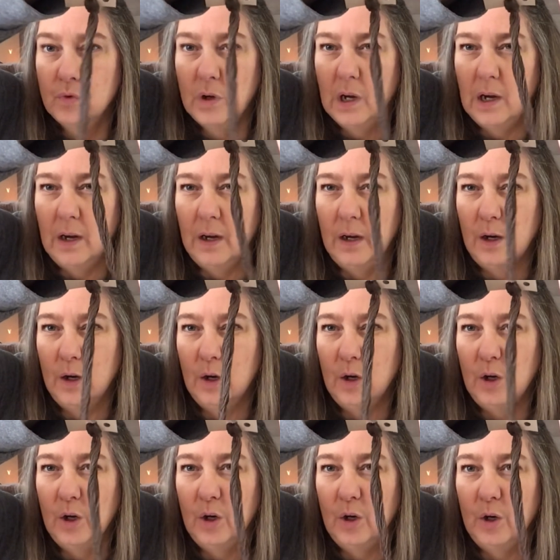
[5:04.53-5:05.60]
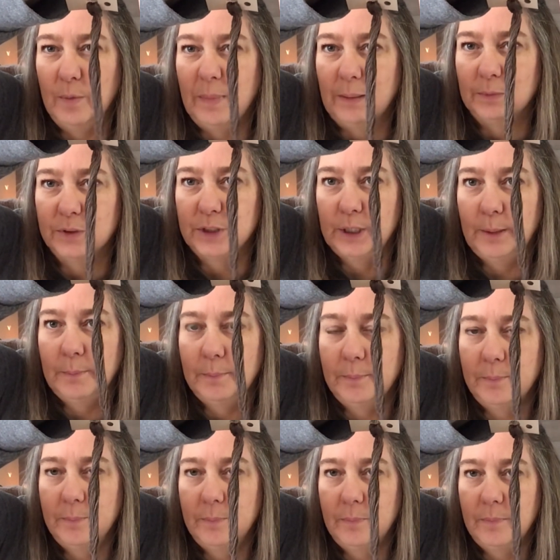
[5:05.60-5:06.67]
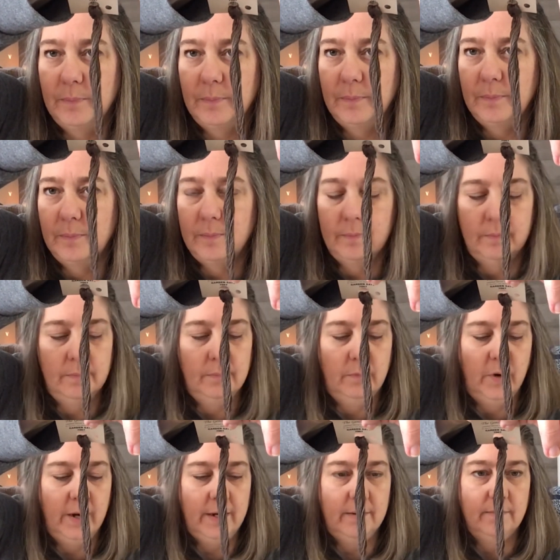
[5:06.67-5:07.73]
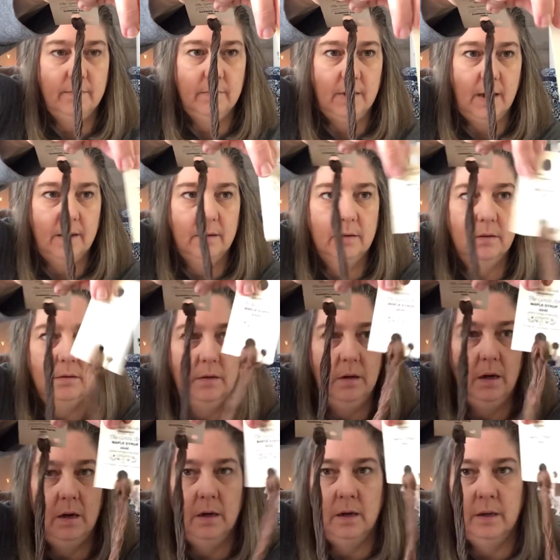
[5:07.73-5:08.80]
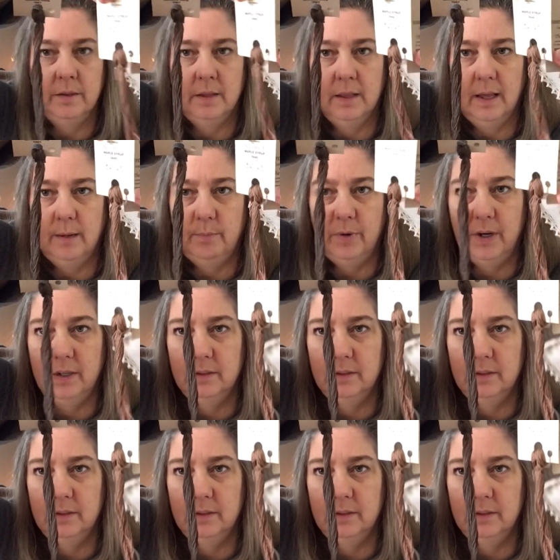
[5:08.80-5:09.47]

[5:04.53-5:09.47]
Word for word: uh, maple syrup, right? Yeah. Uh, the light brown,